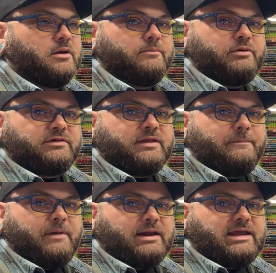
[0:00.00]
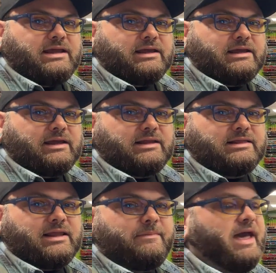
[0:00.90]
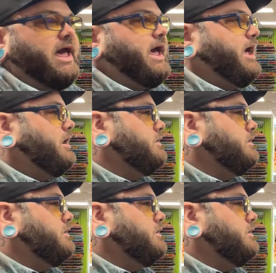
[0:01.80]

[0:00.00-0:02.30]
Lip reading: Put the money in the bag.